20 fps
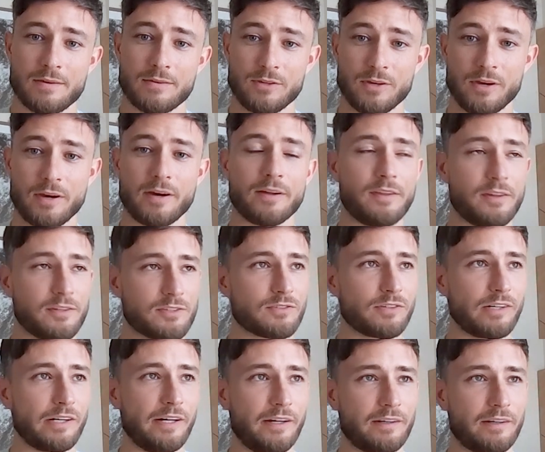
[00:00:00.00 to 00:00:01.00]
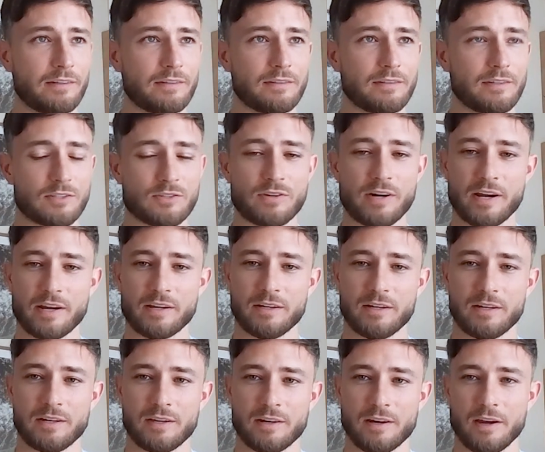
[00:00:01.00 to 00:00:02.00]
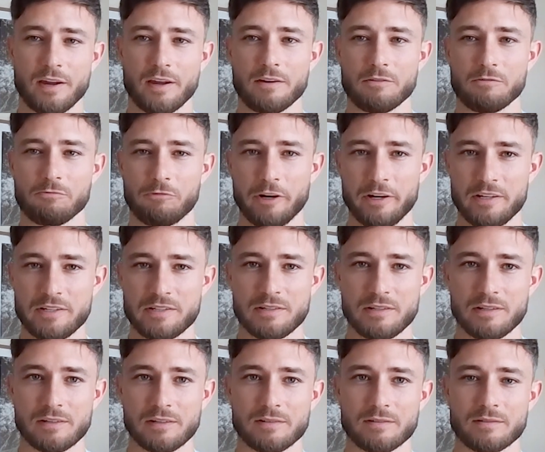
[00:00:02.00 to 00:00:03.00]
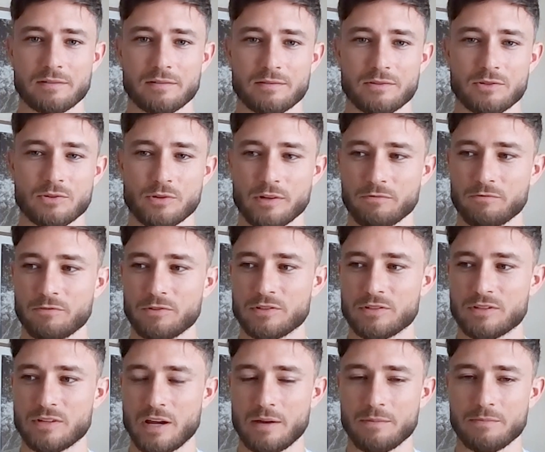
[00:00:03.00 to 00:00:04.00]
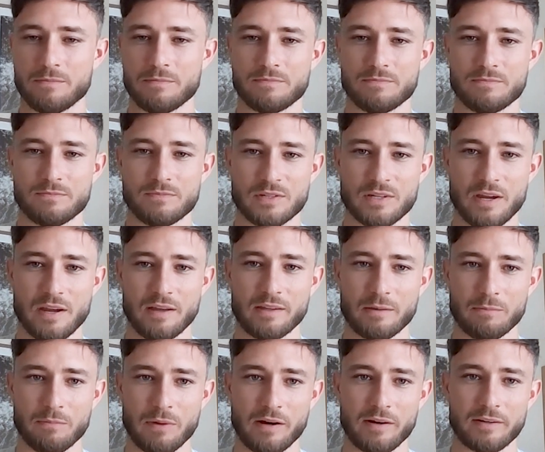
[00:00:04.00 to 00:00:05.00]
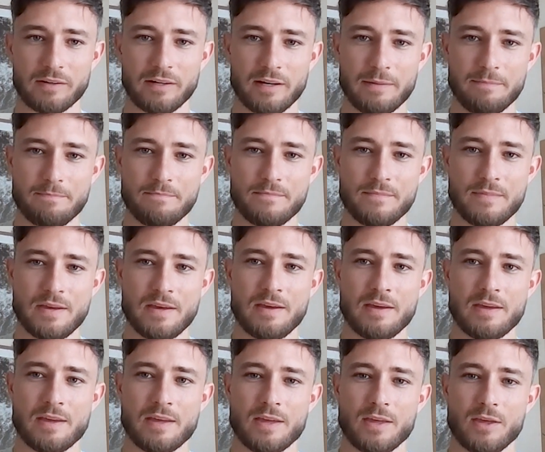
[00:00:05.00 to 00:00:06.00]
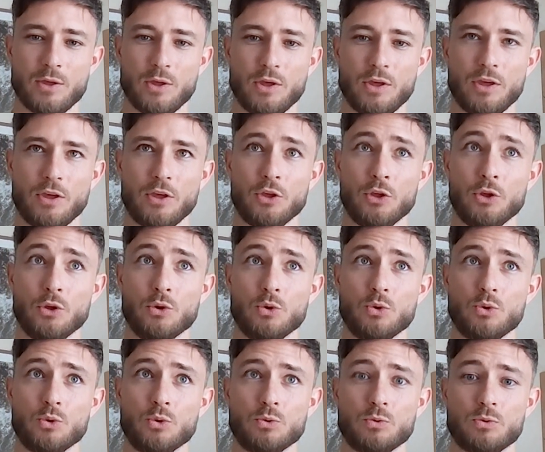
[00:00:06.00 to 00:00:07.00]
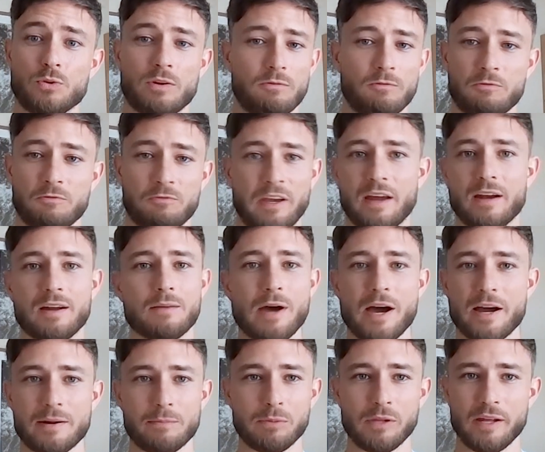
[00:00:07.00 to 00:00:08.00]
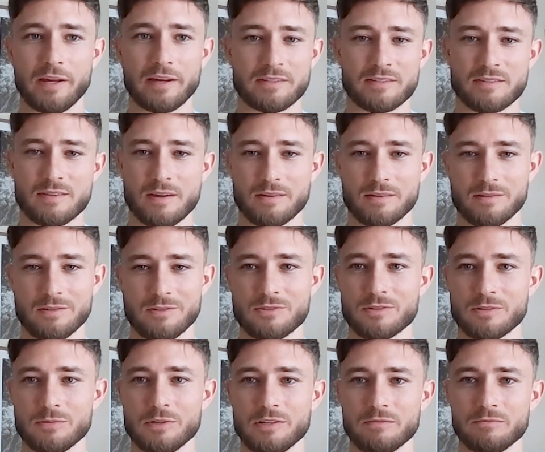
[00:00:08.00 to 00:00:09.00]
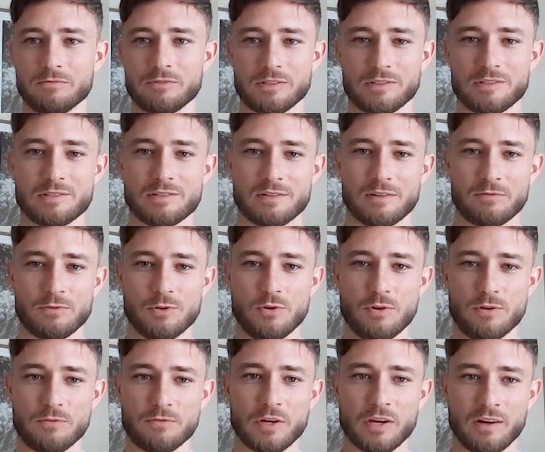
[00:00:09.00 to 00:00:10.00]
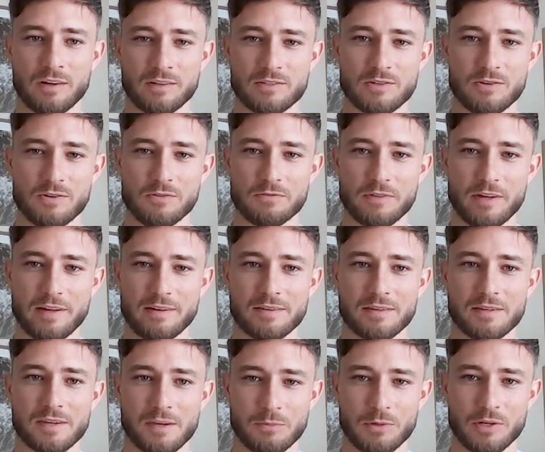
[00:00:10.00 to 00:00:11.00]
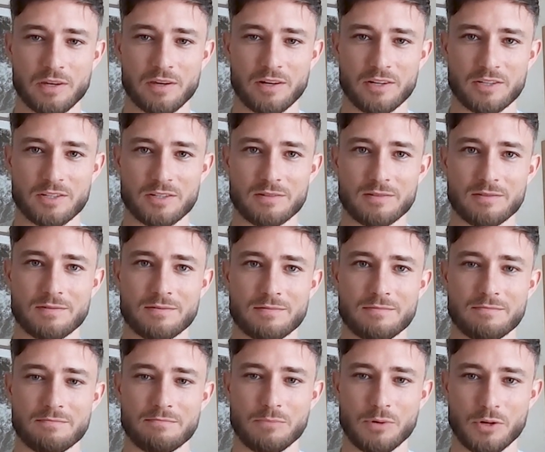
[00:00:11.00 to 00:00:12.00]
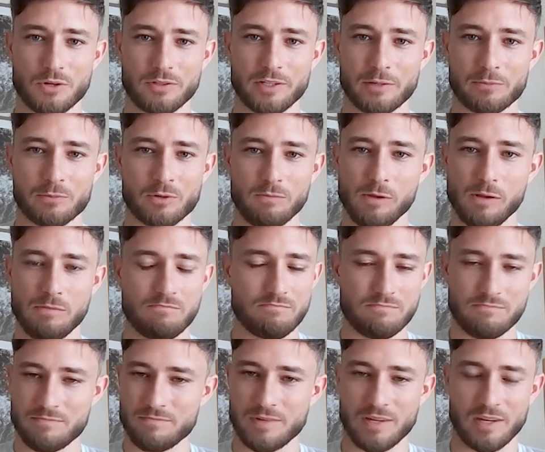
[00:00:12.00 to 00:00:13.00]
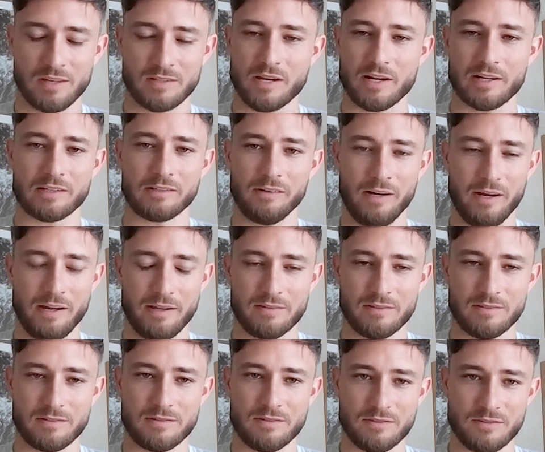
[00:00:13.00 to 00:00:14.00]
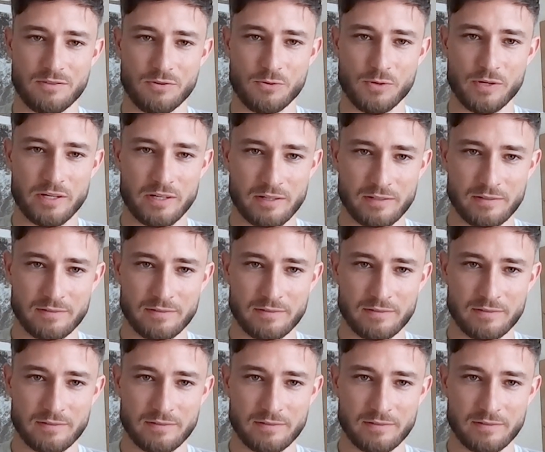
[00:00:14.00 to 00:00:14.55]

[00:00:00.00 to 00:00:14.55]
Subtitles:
Yeah, that's right. That's right. In a reasoning sort of inference time scaling paradigm, you forget about applying standard distributed inference. If you can't solve that communication bottleneck problem, exactly right. There's no way.